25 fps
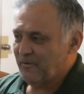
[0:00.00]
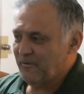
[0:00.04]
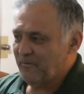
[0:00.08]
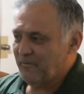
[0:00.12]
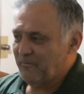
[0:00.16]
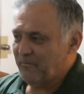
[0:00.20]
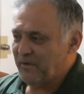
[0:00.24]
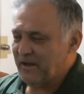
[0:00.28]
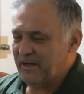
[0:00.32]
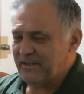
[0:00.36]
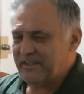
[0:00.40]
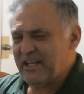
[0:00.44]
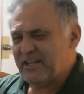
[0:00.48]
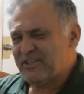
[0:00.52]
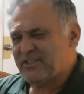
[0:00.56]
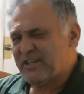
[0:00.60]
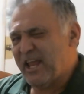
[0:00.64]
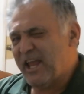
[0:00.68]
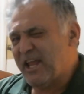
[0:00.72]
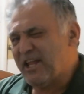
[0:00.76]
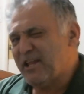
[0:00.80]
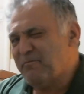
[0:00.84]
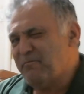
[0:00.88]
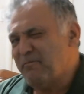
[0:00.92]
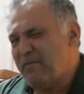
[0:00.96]
But it takes
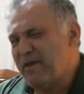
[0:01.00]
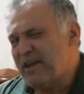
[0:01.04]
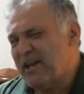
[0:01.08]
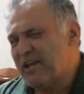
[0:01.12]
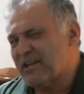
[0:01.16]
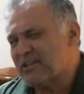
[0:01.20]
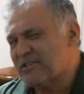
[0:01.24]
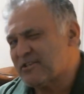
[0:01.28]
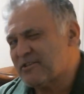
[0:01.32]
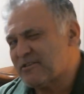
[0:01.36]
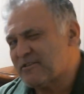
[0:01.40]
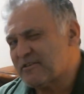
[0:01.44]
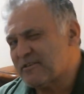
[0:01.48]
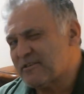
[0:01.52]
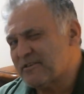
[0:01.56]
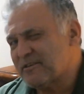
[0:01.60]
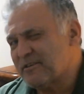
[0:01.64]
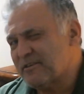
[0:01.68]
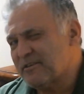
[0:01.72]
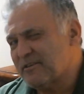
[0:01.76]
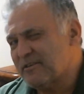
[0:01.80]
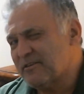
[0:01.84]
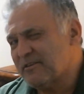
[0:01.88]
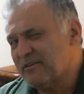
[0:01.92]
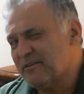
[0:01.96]
8 minutes
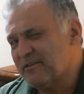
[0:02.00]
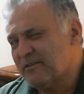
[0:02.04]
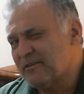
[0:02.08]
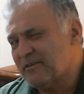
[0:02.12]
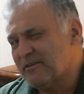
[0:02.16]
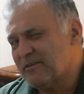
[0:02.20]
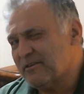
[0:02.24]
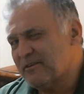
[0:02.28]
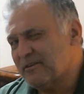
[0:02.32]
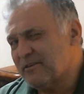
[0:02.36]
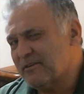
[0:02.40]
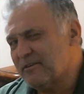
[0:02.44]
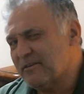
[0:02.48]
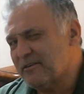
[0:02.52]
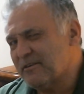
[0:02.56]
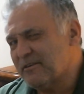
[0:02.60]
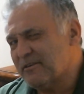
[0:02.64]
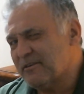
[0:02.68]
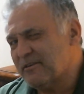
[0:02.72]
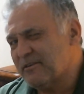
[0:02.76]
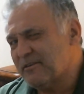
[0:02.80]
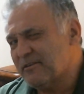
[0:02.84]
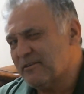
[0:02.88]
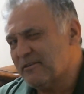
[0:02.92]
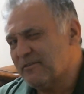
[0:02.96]

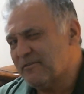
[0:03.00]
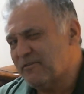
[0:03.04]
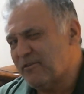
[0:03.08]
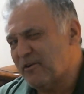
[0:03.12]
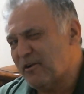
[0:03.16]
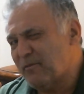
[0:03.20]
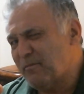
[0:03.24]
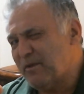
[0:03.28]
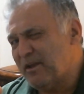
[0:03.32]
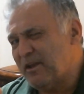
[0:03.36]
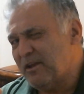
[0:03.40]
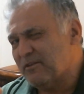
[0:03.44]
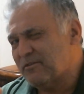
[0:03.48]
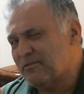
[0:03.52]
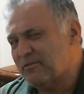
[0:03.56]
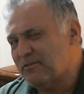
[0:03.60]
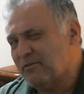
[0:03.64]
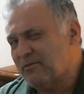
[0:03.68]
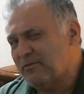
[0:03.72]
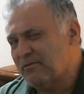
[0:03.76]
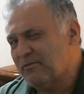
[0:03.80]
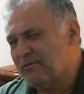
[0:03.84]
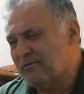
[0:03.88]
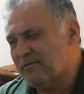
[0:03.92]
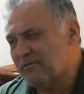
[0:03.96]
for me
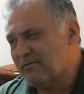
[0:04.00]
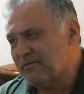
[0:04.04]
to